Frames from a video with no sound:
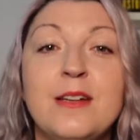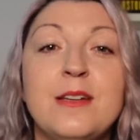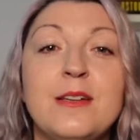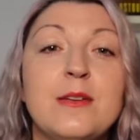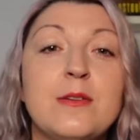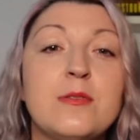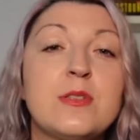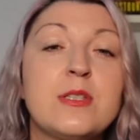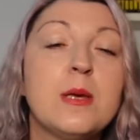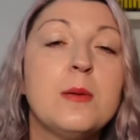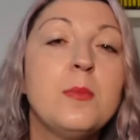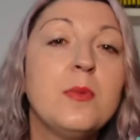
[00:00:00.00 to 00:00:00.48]

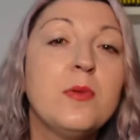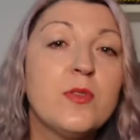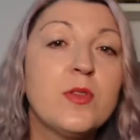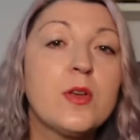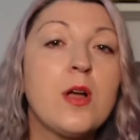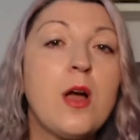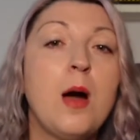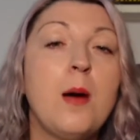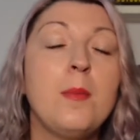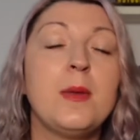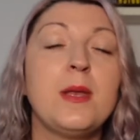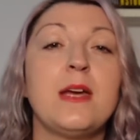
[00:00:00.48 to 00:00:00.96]
Now, some of the
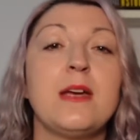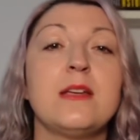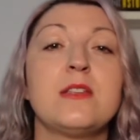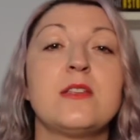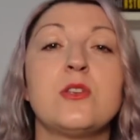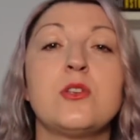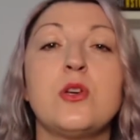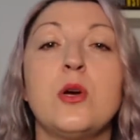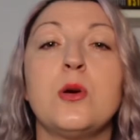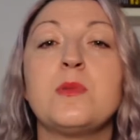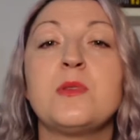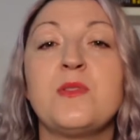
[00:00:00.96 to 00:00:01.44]
common
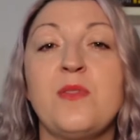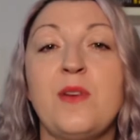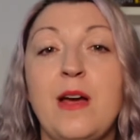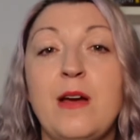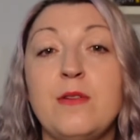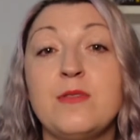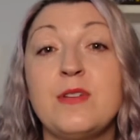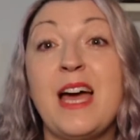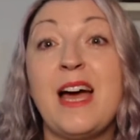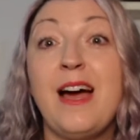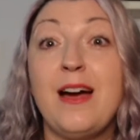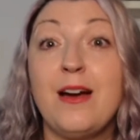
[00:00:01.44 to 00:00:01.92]
isotopes
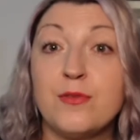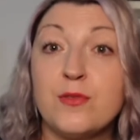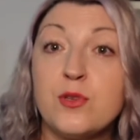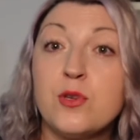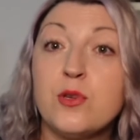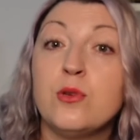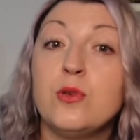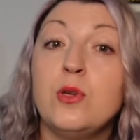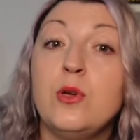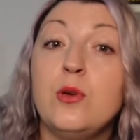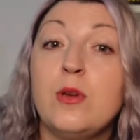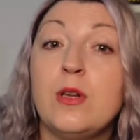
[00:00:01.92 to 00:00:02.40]
found
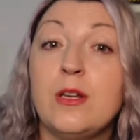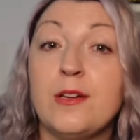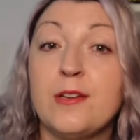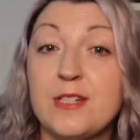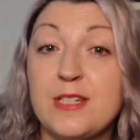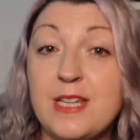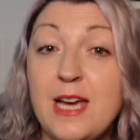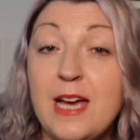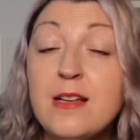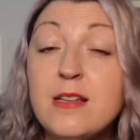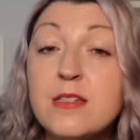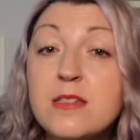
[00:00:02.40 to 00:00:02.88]
after nuclear
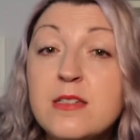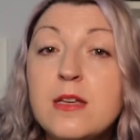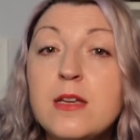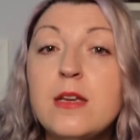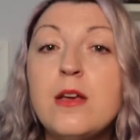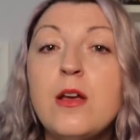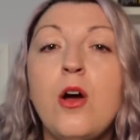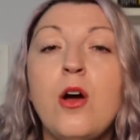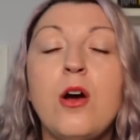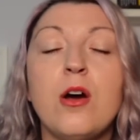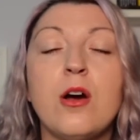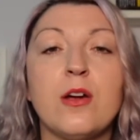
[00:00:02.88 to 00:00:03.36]

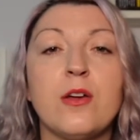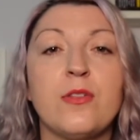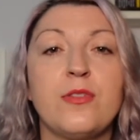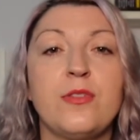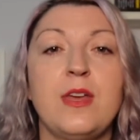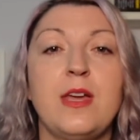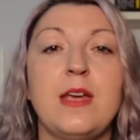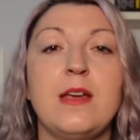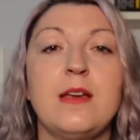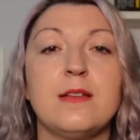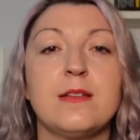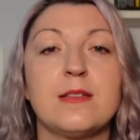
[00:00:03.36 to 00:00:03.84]
testing are
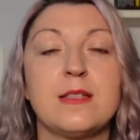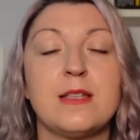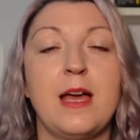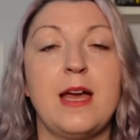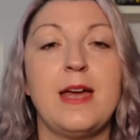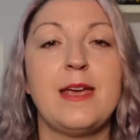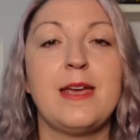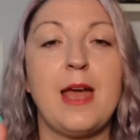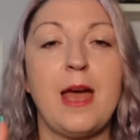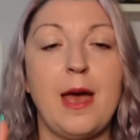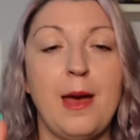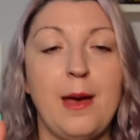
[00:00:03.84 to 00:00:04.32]
things
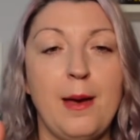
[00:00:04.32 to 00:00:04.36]
like